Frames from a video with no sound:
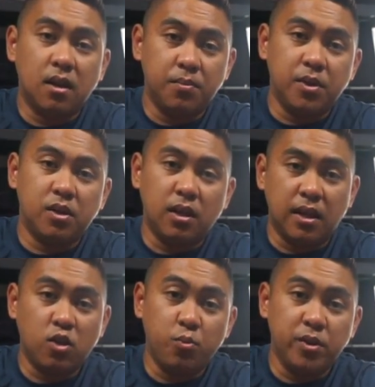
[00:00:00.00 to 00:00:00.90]
Up here, I
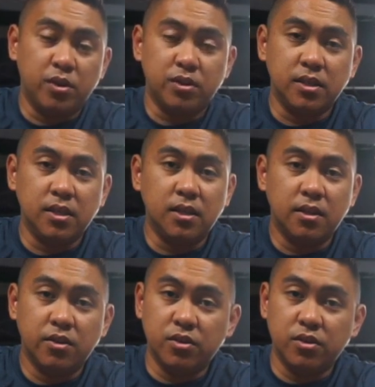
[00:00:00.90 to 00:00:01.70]
like OPRT.